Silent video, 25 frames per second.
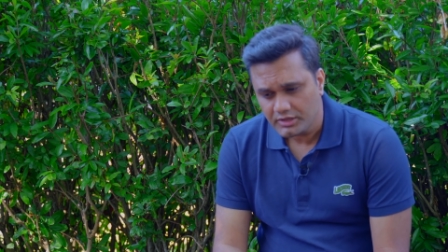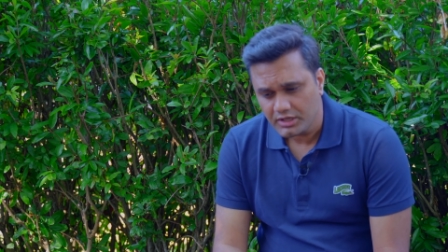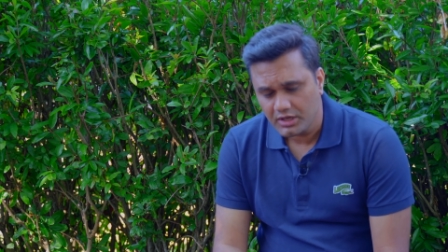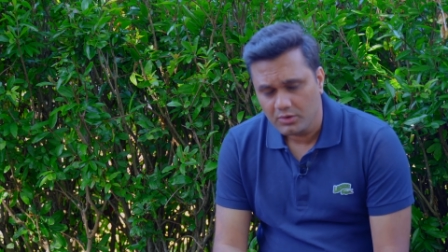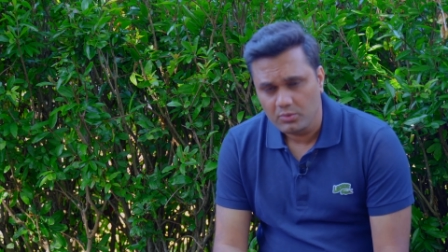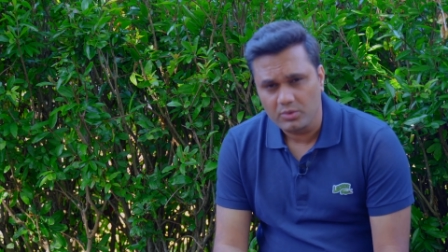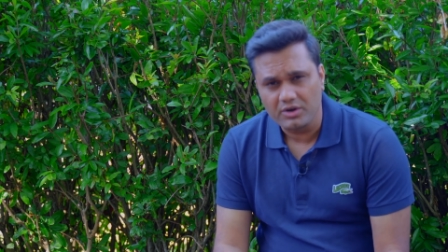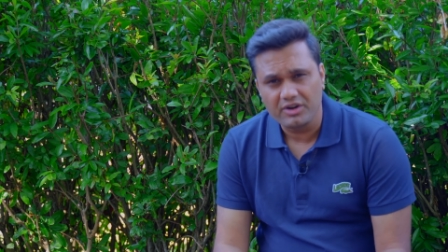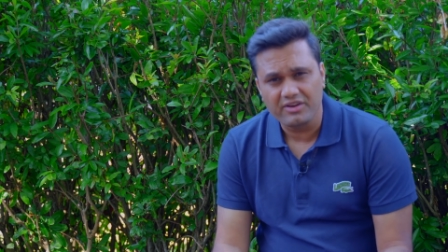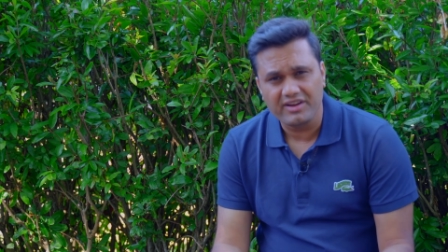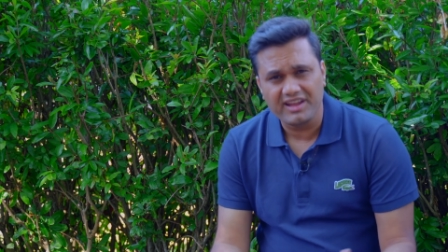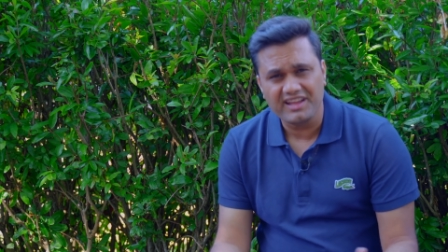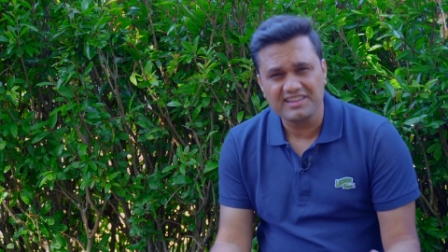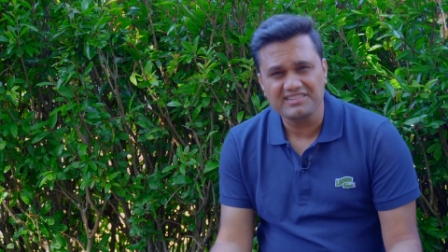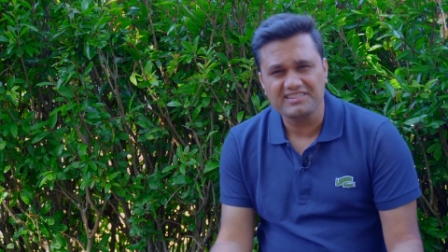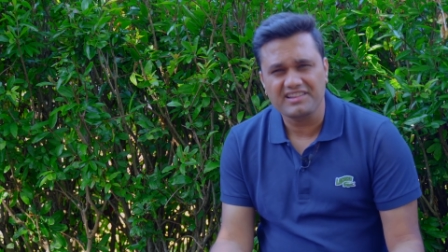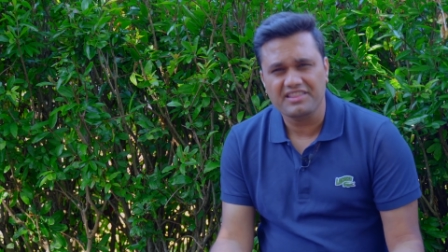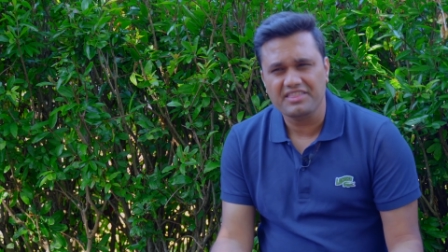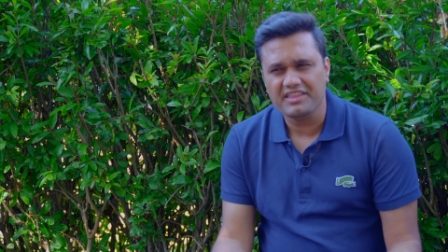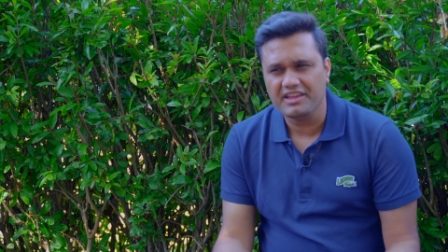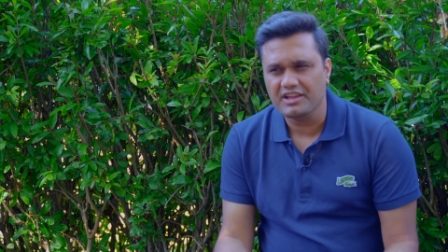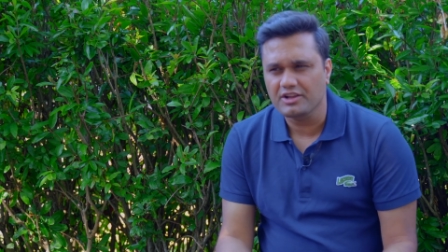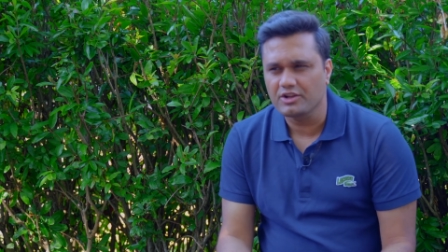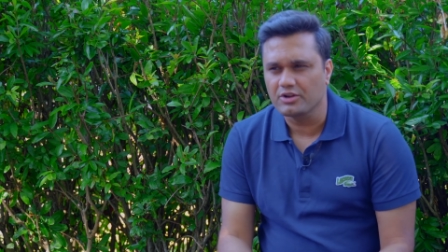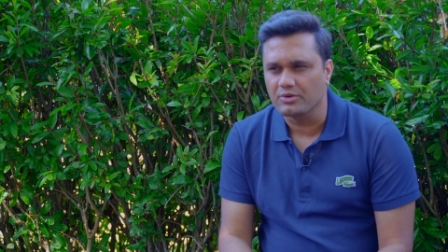Whereas I
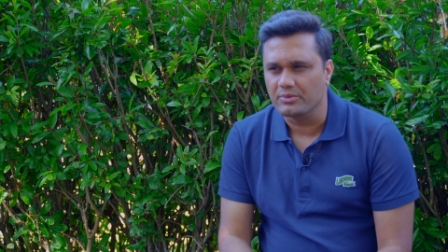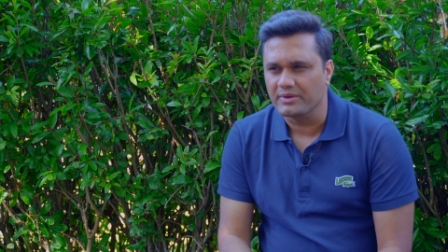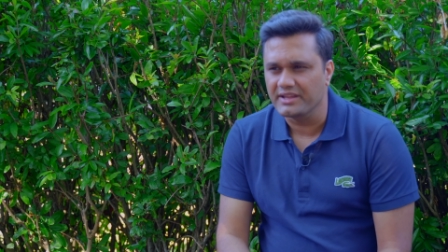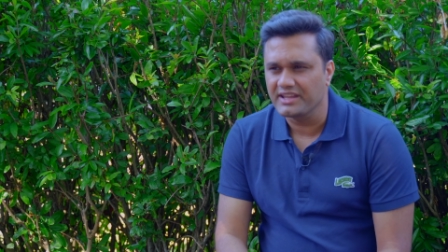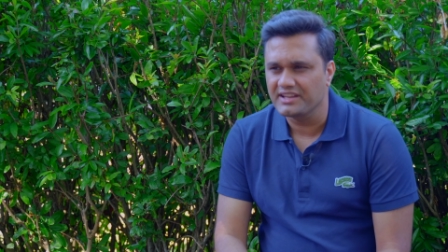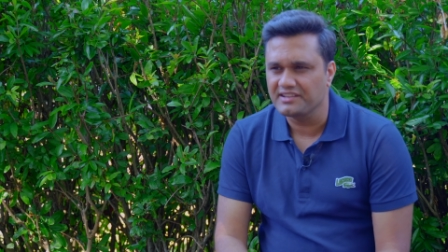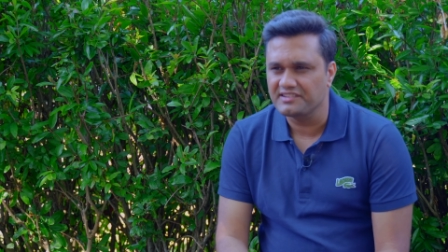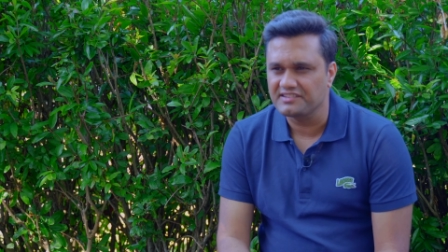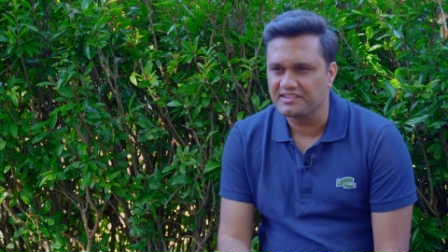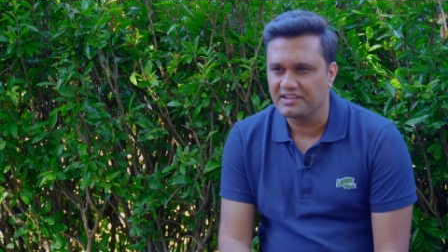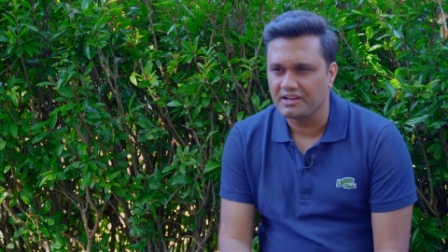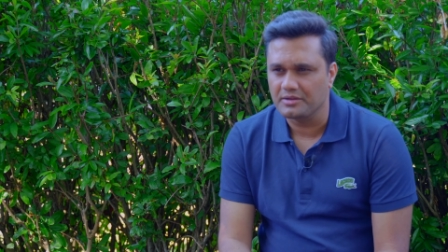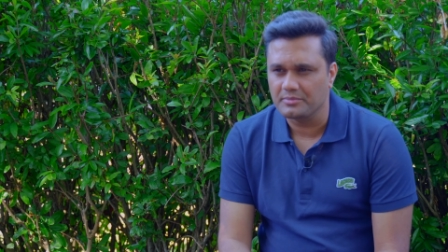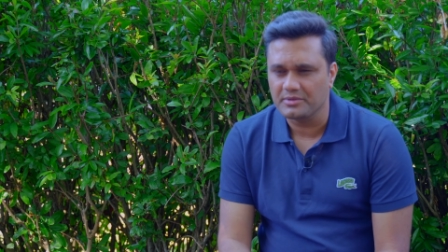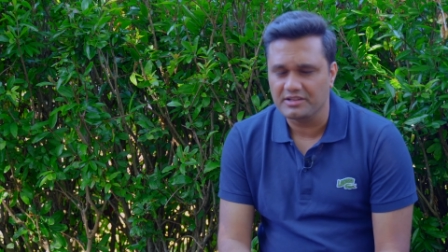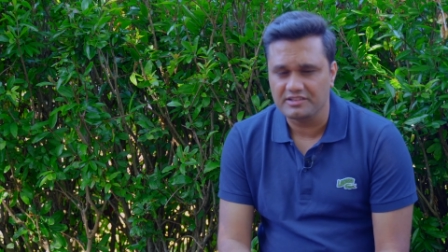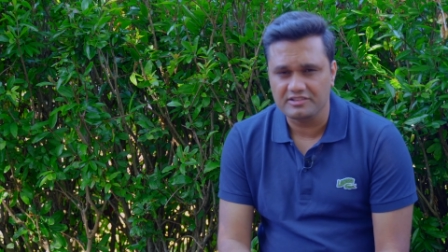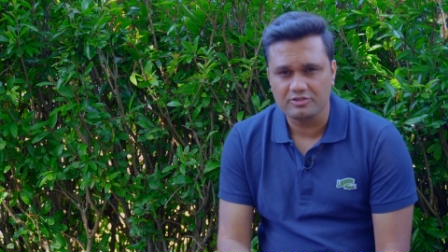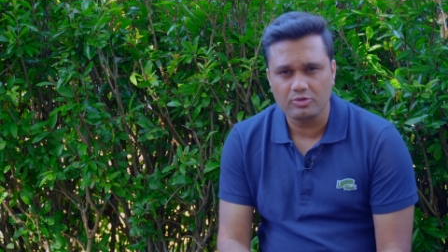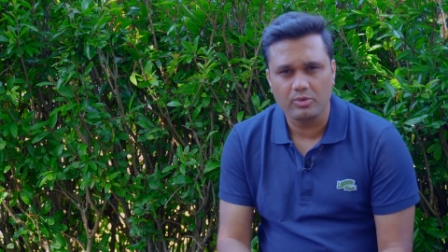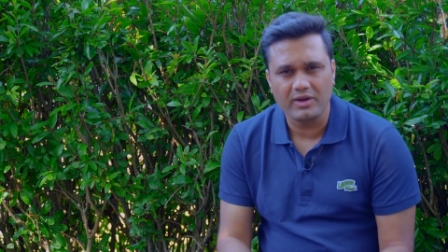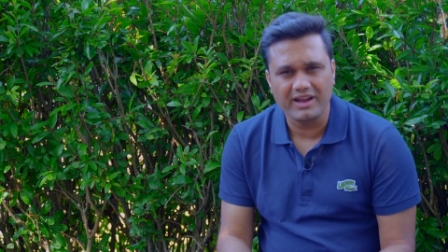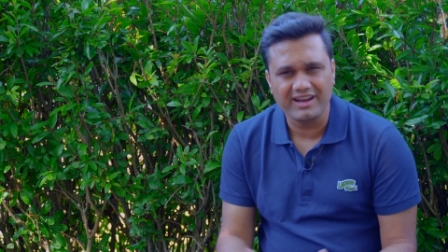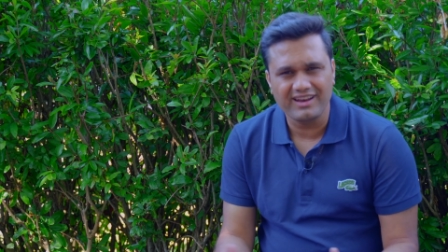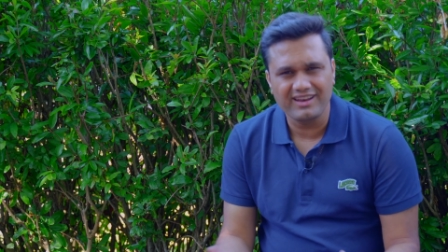think Korean cinema
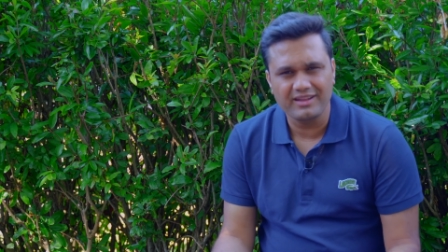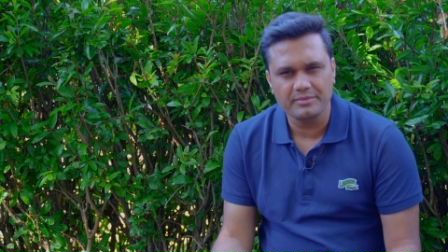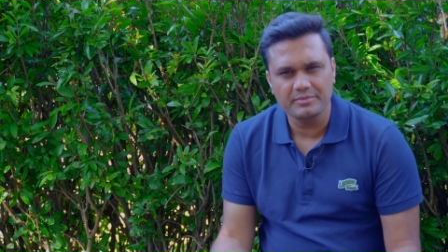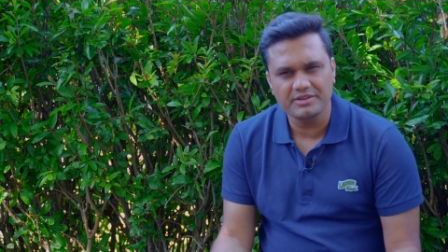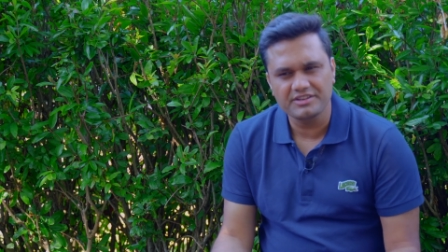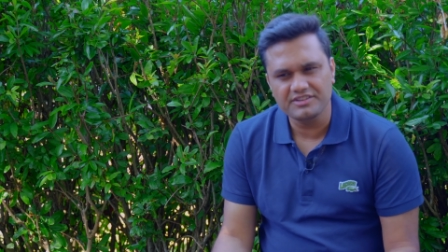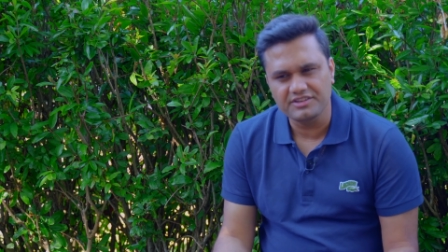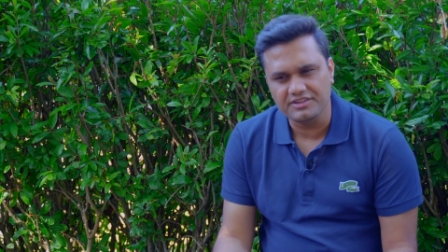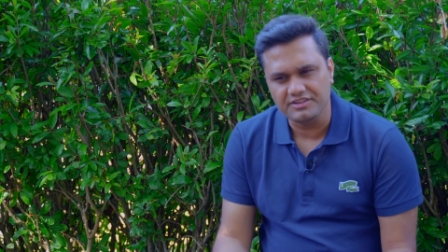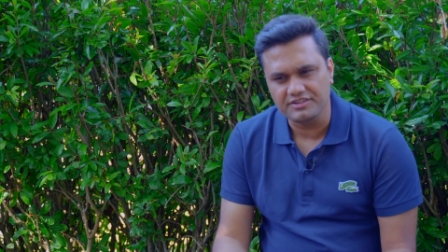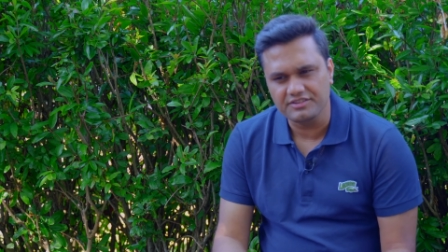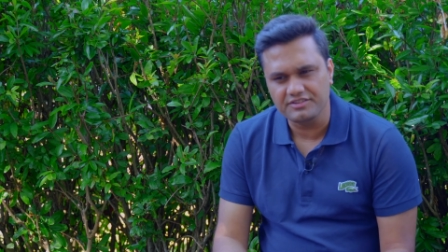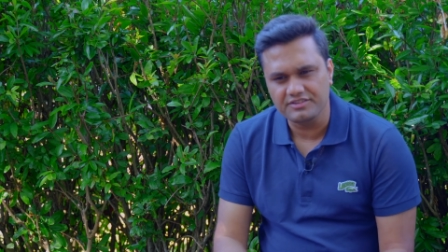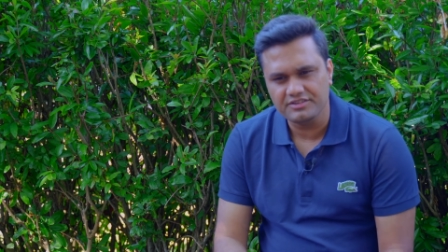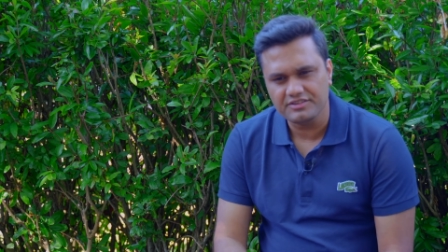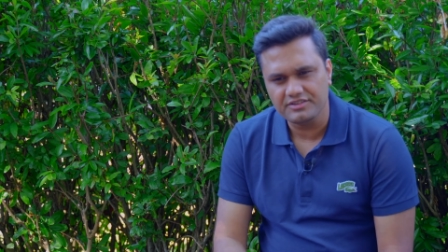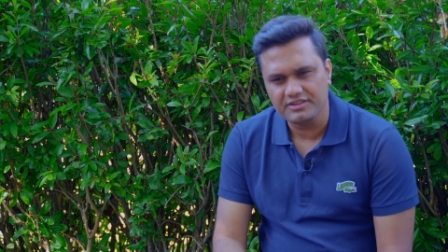is quite limited,